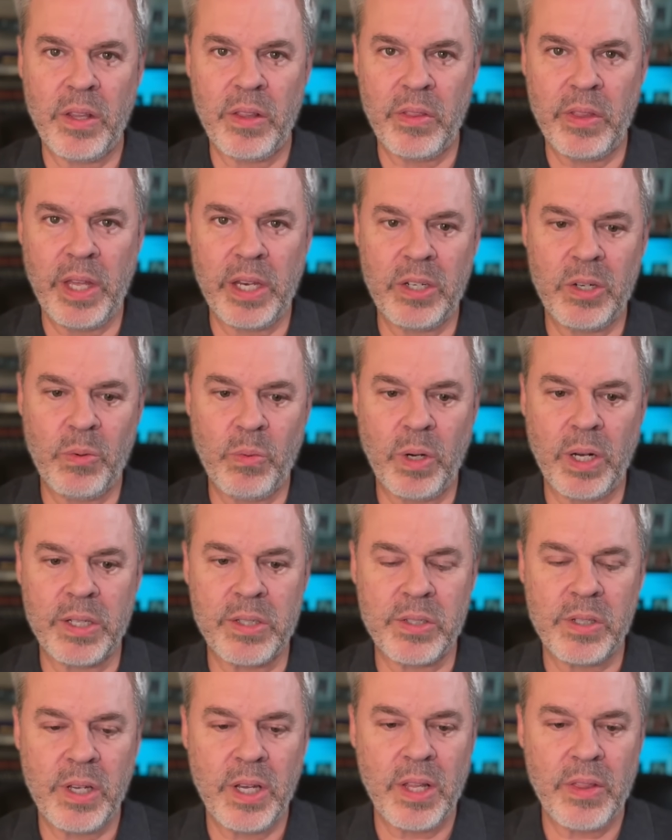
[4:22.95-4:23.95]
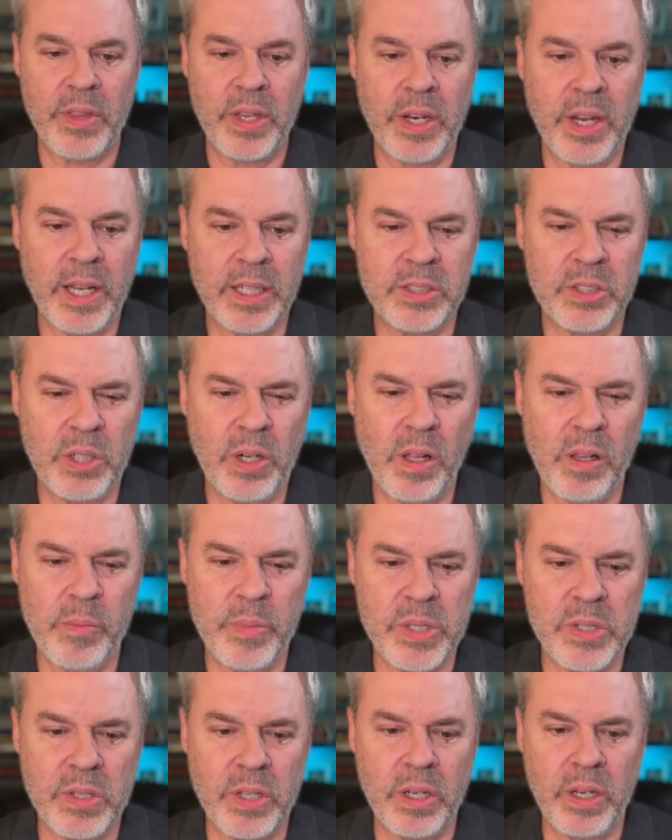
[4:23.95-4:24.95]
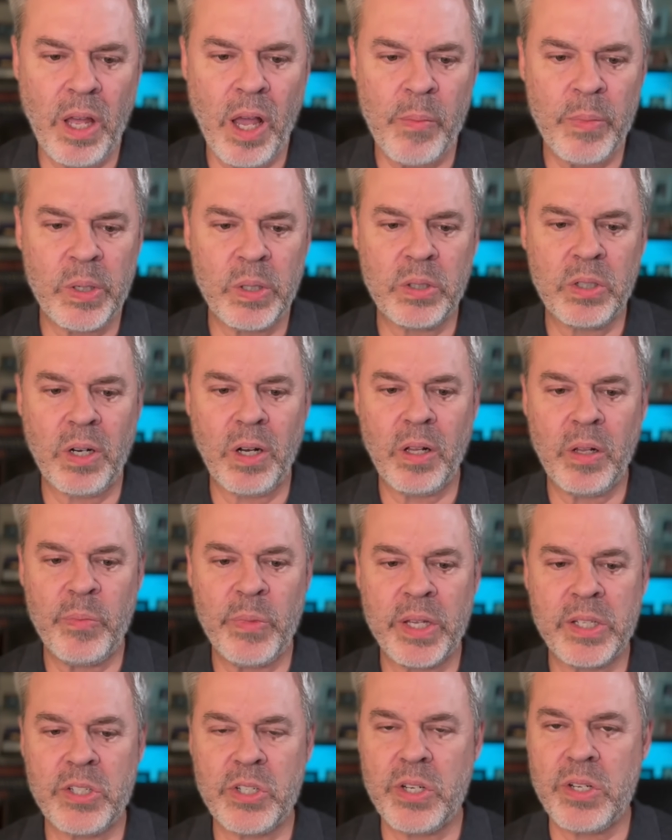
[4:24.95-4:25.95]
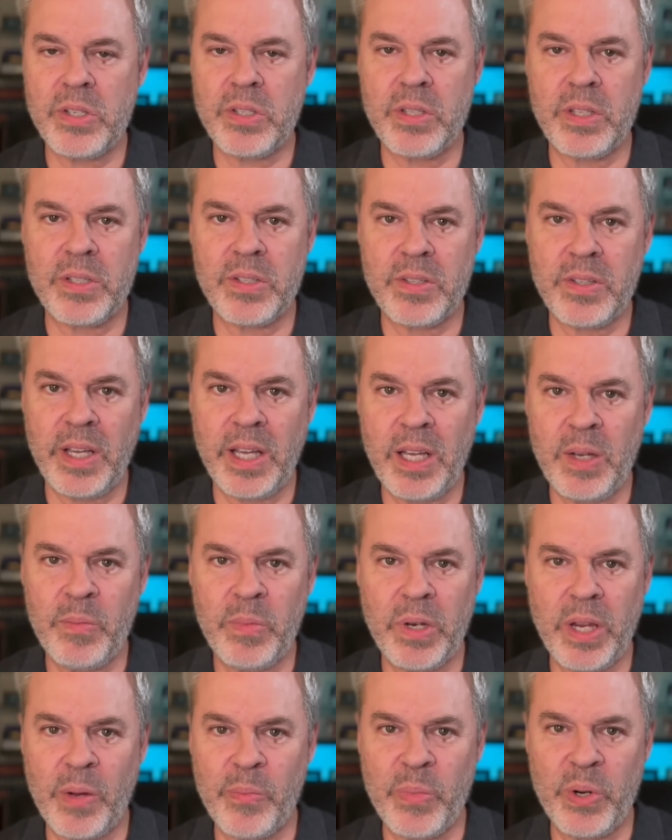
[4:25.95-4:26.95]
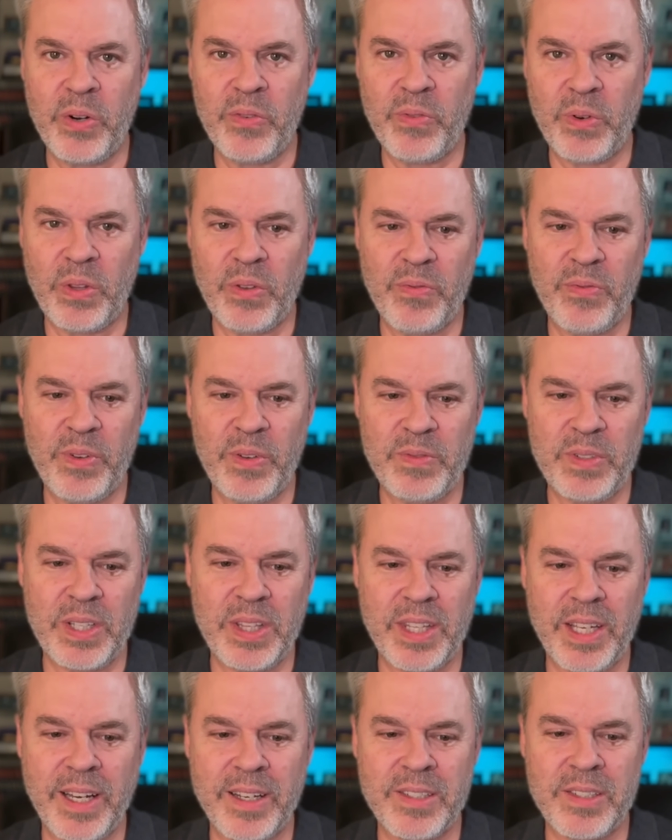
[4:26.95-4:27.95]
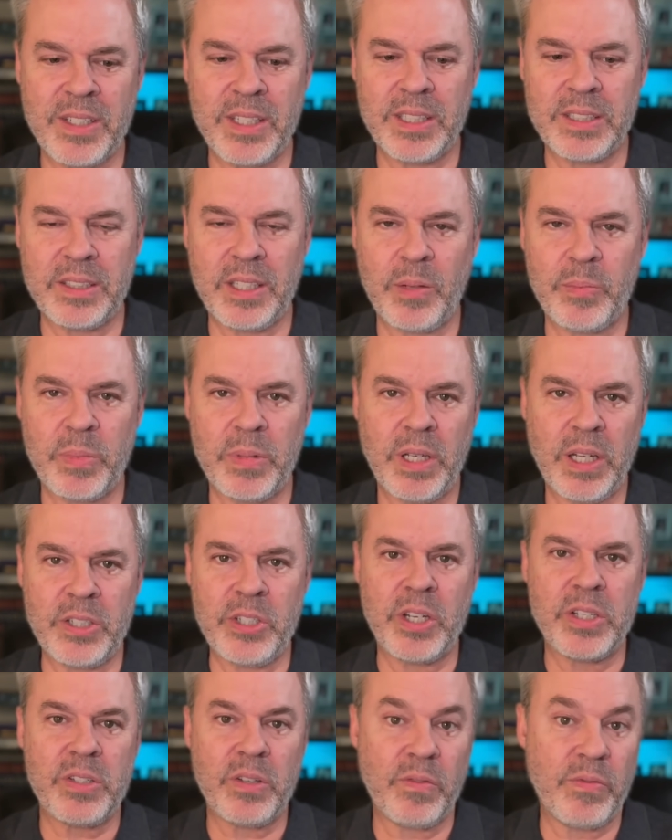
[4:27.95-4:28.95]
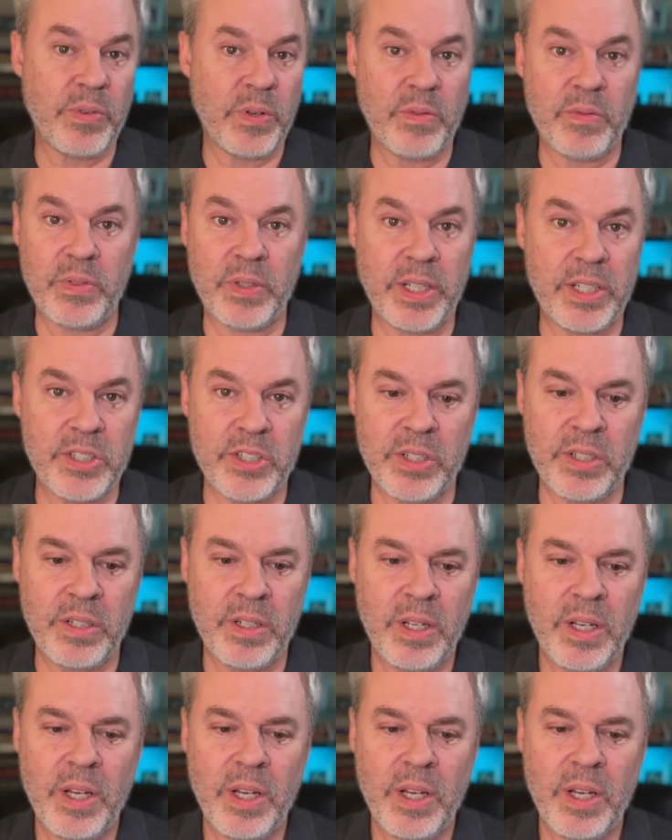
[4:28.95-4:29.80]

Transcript: Then your wants. The next column is the nominal column. That's just the same number for the 50,000 except adjusted for inflation.